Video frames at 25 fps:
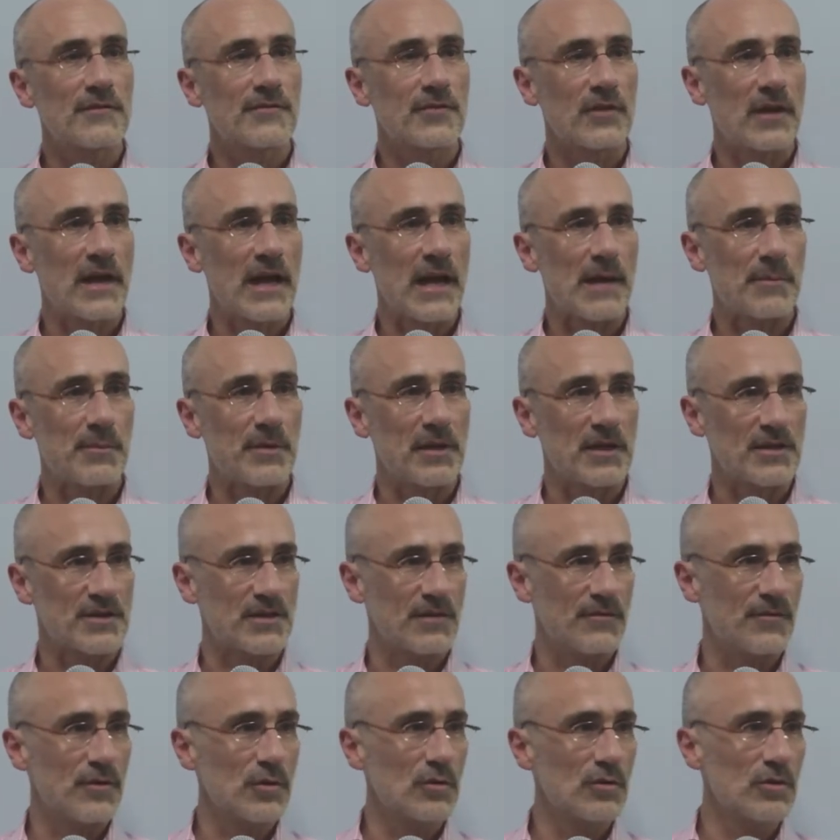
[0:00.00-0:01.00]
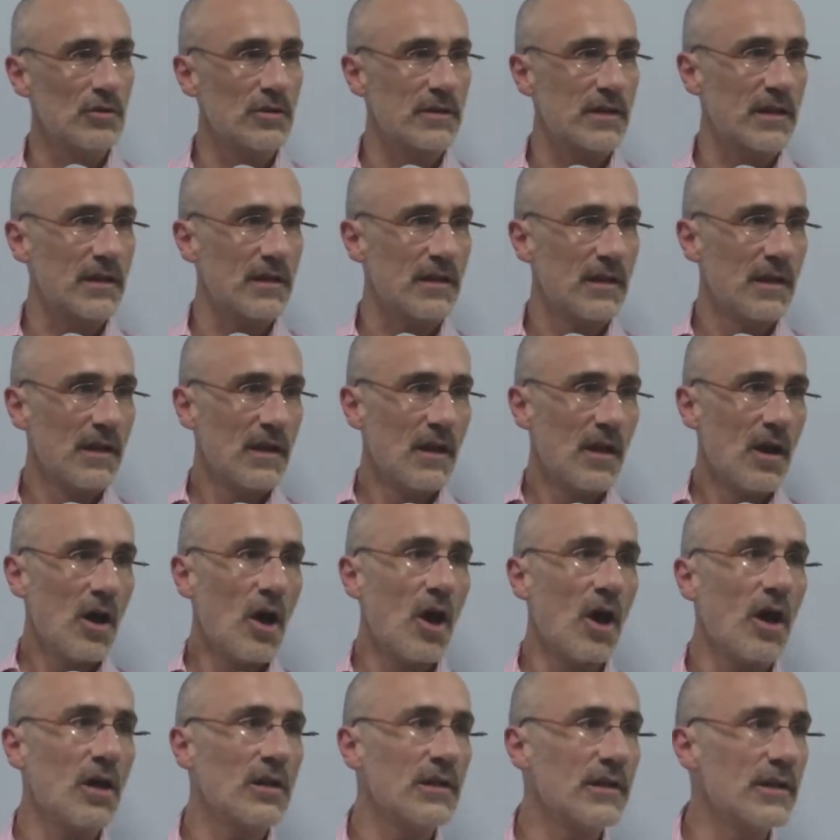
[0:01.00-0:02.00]
for happiness. If you look at
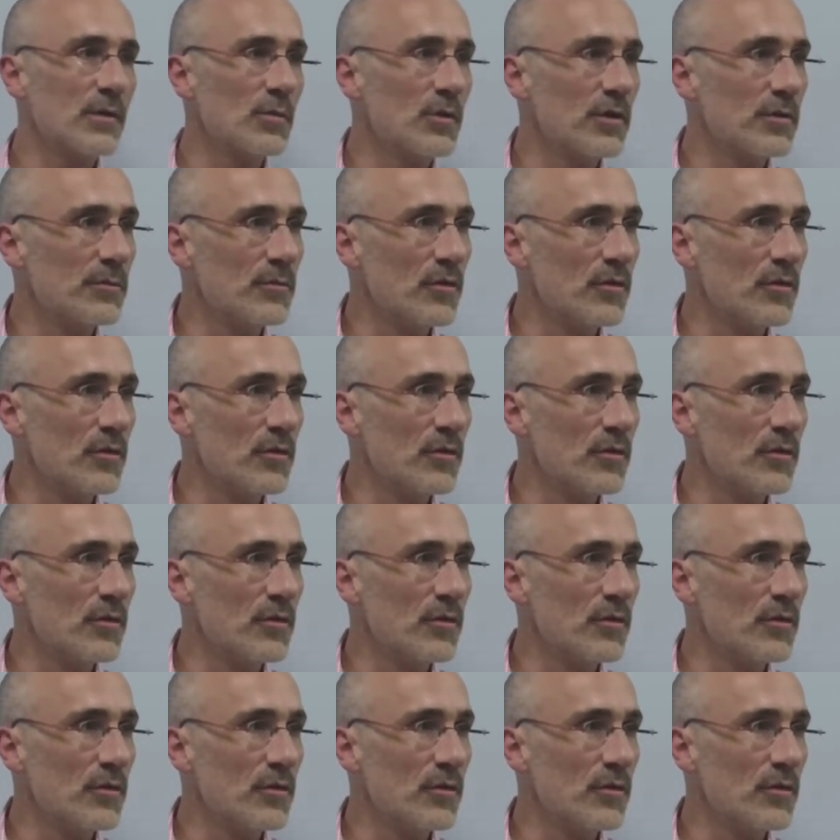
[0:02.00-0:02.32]
Hollywood